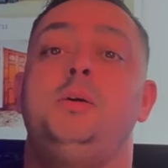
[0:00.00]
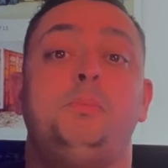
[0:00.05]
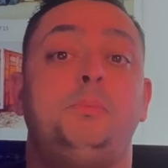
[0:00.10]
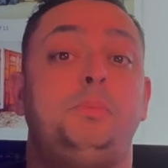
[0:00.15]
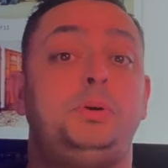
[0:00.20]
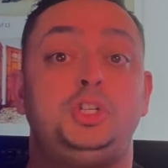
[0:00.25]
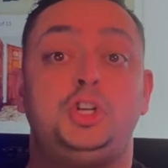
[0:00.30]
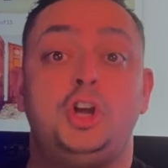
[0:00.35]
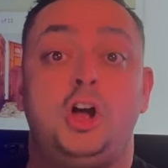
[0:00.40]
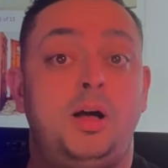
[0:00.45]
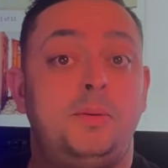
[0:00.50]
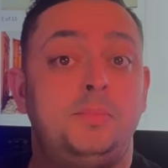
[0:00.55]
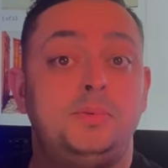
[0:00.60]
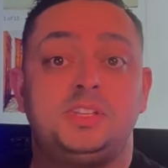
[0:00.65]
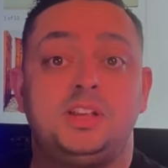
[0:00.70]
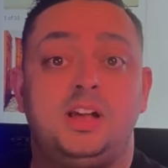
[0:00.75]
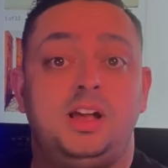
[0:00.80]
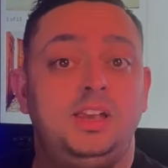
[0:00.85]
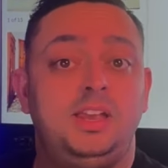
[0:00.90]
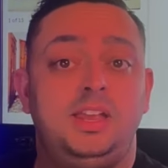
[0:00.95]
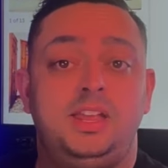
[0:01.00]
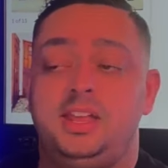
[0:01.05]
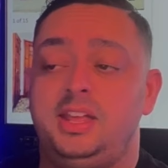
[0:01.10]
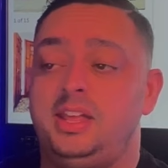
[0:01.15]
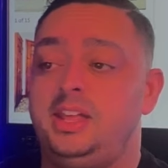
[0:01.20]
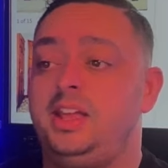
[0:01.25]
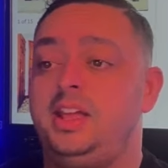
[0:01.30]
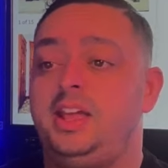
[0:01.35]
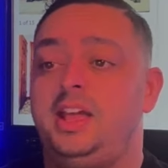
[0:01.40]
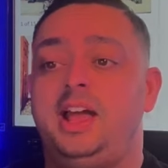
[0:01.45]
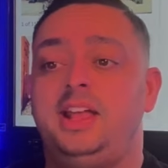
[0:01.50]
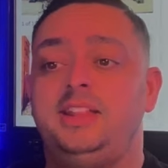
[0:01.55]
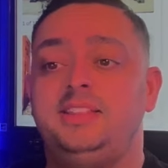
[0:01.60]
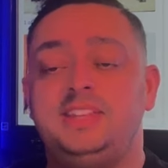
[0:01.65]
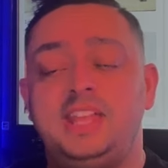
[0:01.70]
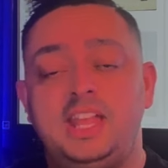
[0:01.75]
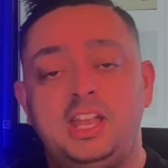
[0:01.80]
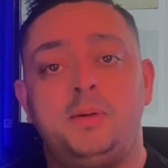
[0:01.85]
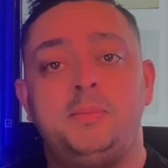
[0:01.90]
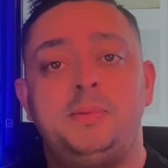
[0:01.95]
pajamas on,
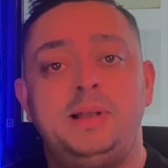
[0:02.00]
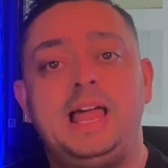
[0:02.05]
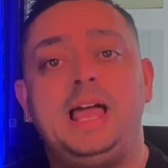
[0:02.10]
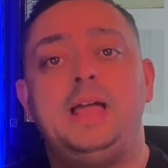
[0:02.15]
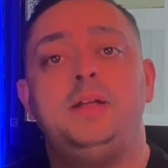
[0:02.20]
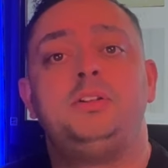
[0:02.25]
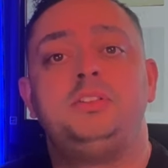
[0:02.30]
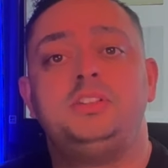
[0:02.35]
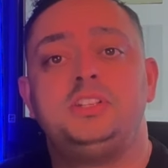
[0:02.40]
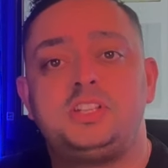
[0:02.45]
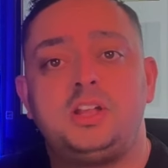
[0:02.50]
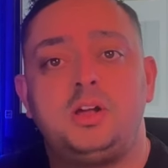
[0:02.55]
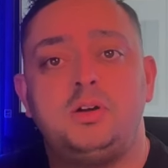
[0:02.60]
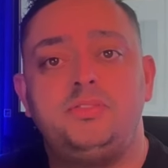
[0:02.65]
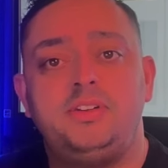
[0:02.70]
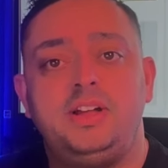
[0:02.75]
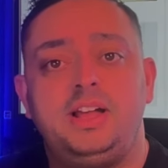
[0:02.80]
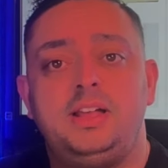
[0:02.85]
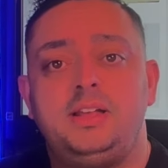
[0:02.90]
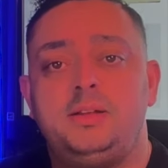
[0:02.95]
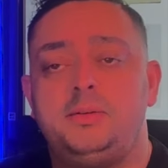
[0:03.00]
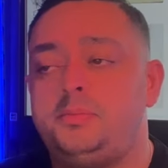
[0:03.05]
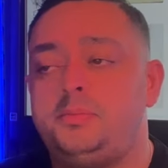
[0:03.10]
and then I'm allowed on the sofa.